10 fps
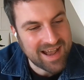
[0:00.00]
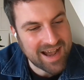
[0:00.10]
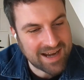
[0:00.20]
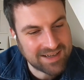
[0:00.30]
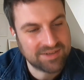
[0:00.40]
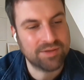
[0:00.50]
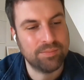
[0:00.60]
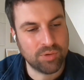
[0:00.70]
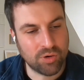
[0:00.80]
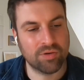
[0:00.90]
And the
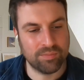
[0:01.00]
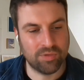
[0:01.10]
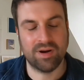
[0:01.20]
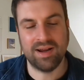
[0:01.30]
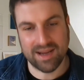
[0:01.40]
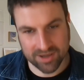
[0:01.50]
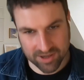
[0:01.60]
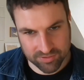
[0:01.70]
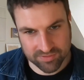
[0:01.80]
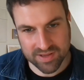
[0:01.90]
more and more I let
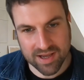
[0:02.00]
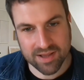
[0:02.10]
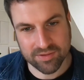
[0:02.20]
go of that,